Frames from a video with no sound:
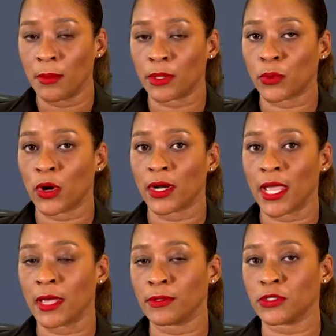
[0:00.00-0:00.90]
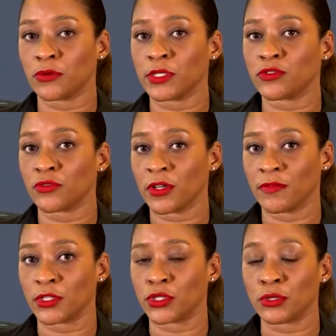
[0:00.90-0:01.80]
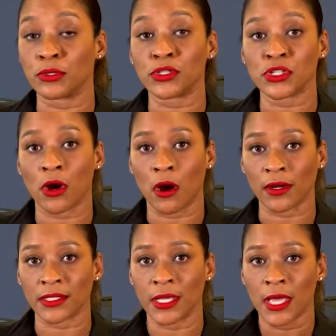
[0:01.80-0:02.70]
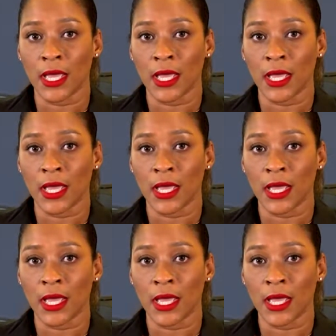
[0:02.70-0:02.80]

but were unable to retrieve it due to sharks.